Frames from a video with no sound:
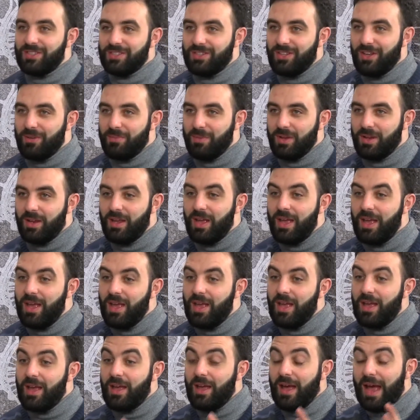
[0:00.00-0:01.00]
them. And
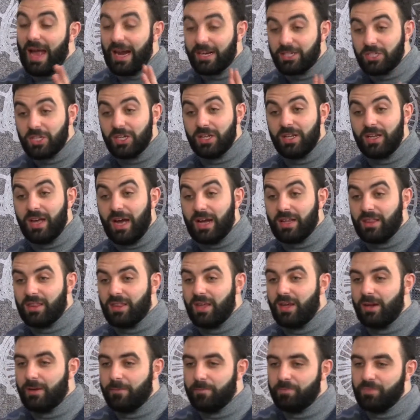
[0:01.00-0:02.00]
actually, I
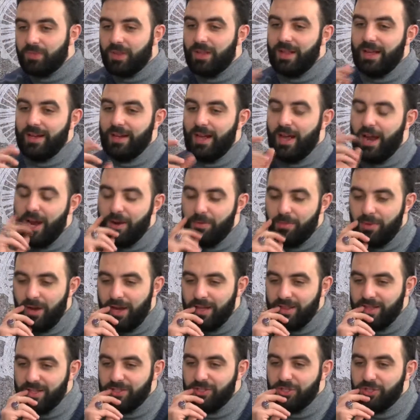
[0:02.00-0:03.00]
think like
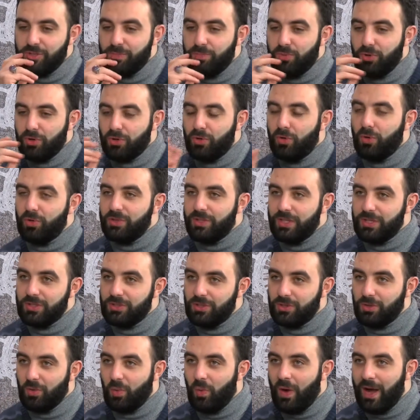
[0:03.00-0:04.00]
there's this book called
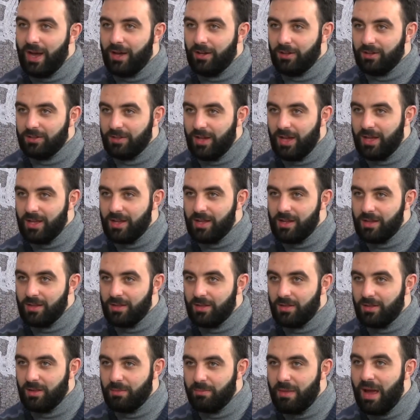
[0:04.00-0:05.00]
Into the Wild,
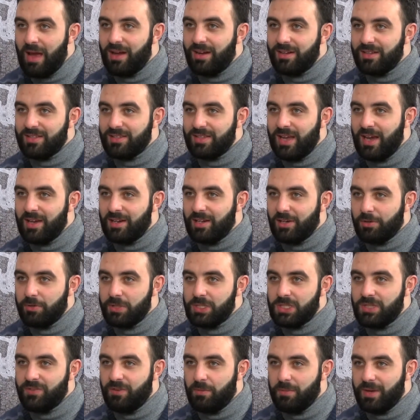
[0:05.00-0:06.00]
and the man inside it,
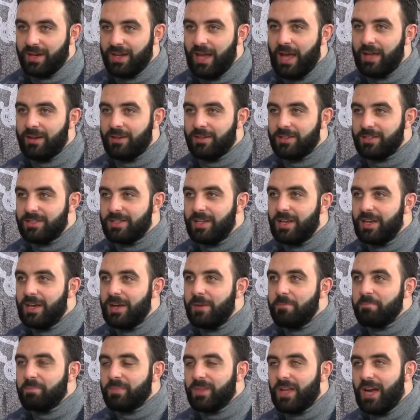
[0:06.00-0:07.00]
Christopher McCandless,
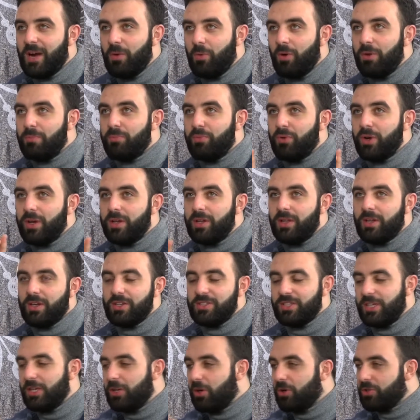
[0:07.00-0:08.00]
at one point, because
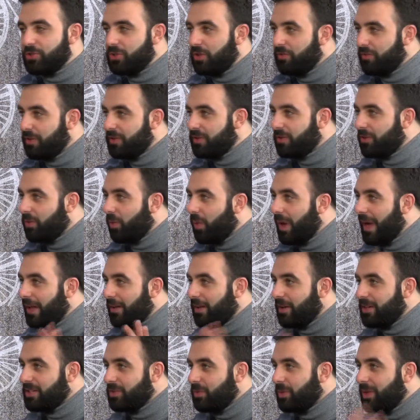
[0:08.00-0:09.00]
he goes off into the wild
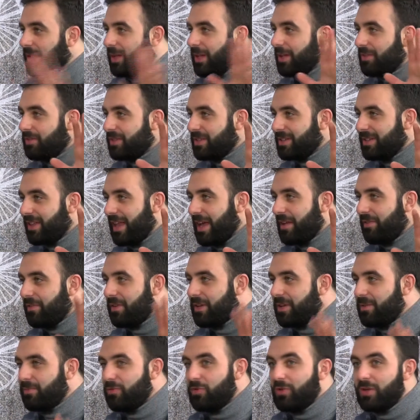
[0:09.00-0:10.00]
and he doesn't want to live this life
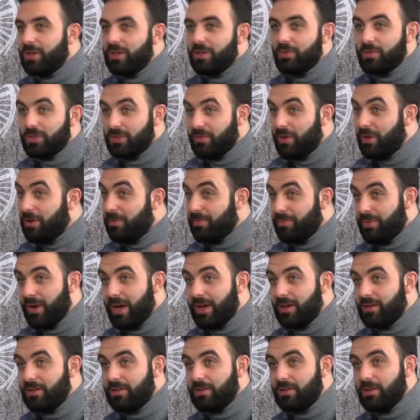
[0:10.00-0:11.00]
anymore, and he was a very
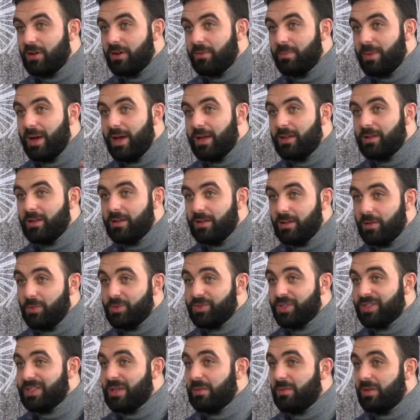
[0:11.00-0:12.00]
bright young man and he was
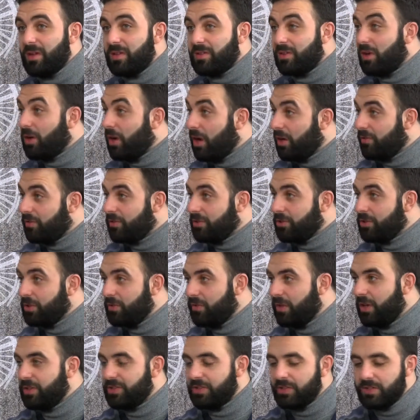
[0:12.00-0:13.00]
accepted into Harvard
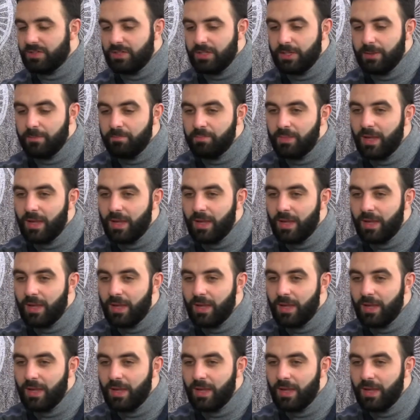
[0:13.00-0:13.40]
University.